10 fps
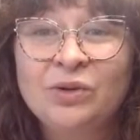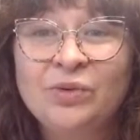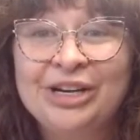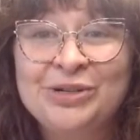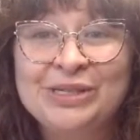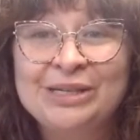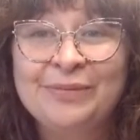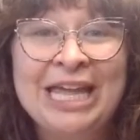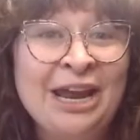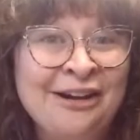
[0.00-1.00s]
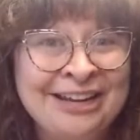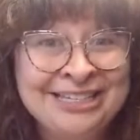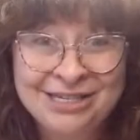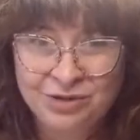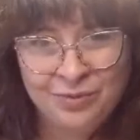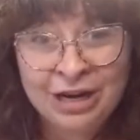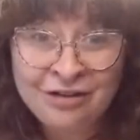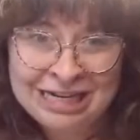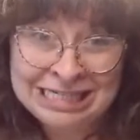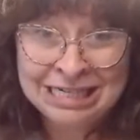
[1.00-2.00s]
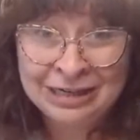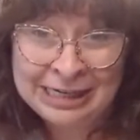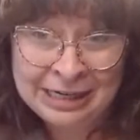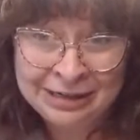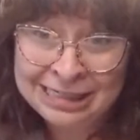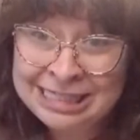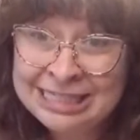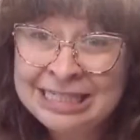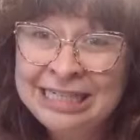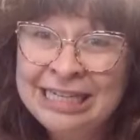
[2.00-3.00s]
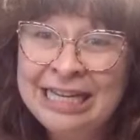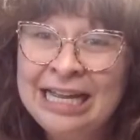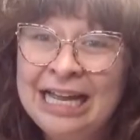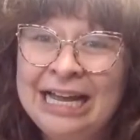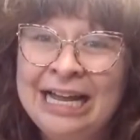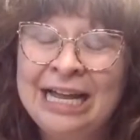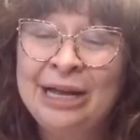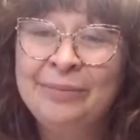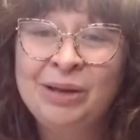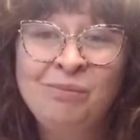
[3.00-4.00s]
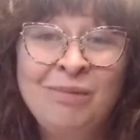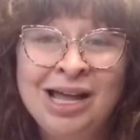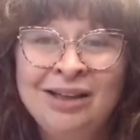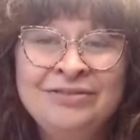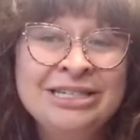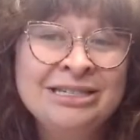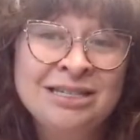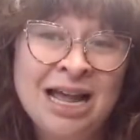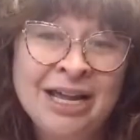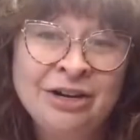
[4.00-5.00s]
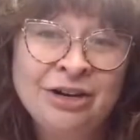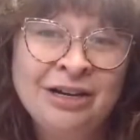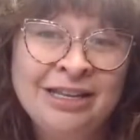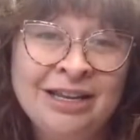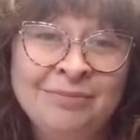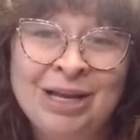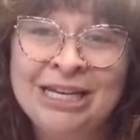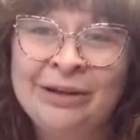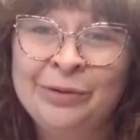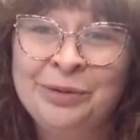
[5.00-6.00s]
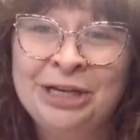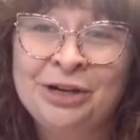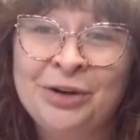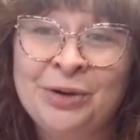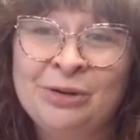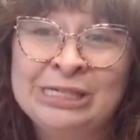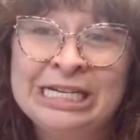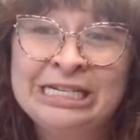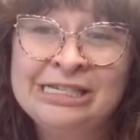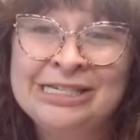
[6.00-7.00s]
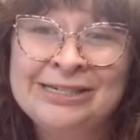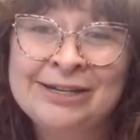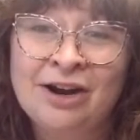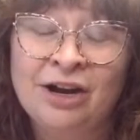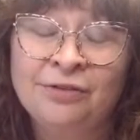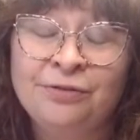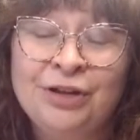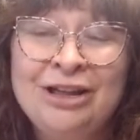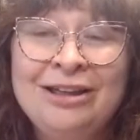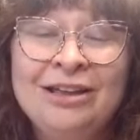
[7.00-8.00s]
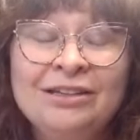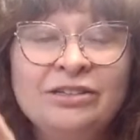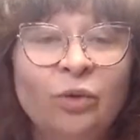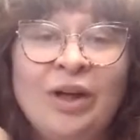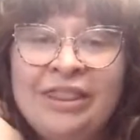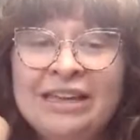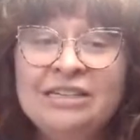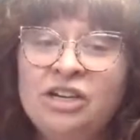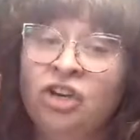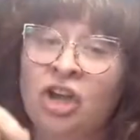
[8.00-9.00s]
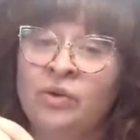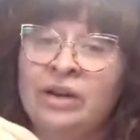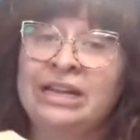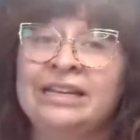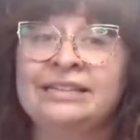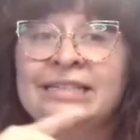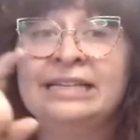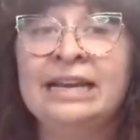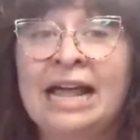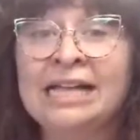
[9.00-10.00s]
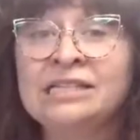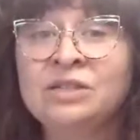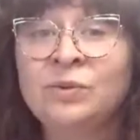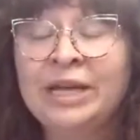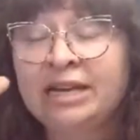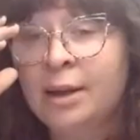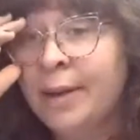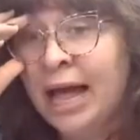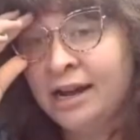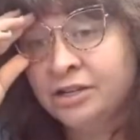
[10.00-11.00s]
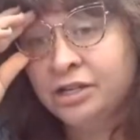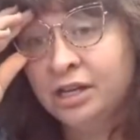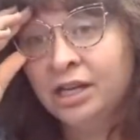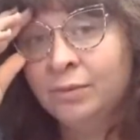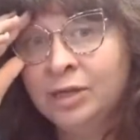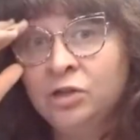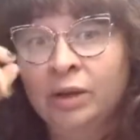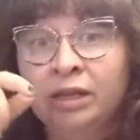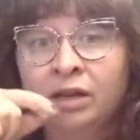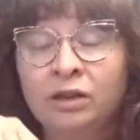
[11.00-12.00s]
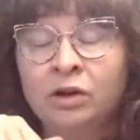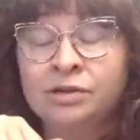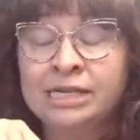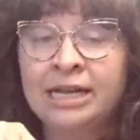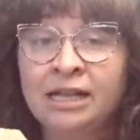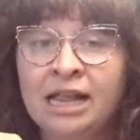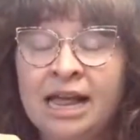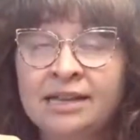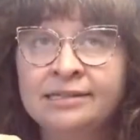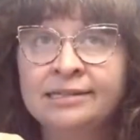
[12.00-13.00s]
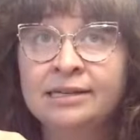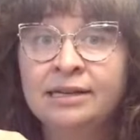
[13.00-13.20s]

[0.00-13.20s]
going to do some carrots. So we already did our carrots. A mug of cider, and then Monday will be a cozy scarf. So one thing to note is next week, I'm actually going to be doing the Thursday class